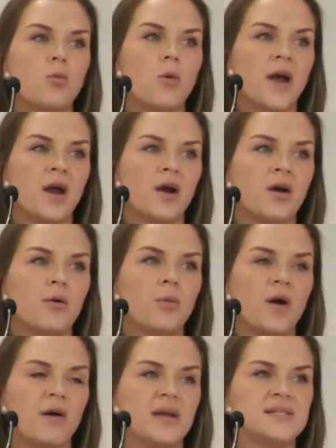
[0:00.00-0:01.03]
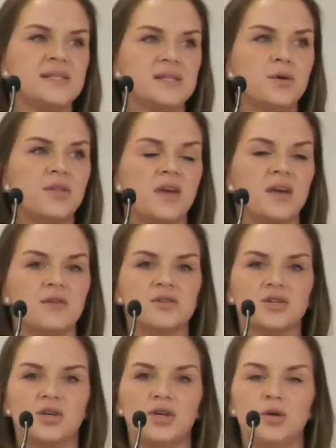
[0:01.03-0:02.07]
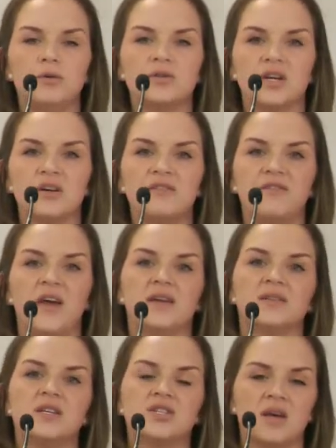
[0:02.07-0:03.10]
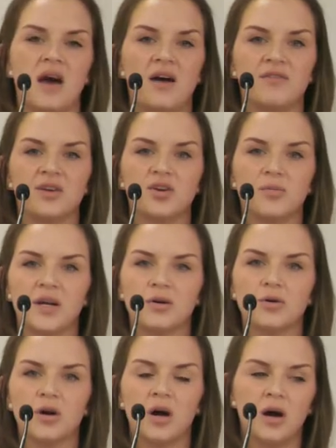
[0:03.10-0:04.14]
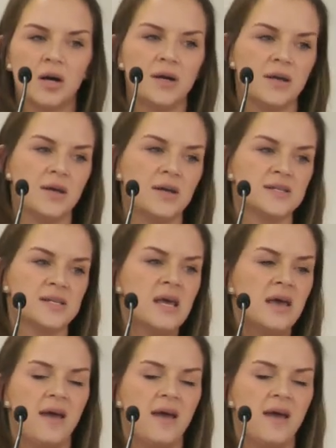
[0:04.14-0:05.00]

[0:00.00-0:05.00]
Where I still think there's a huge advantage to having your medical card is,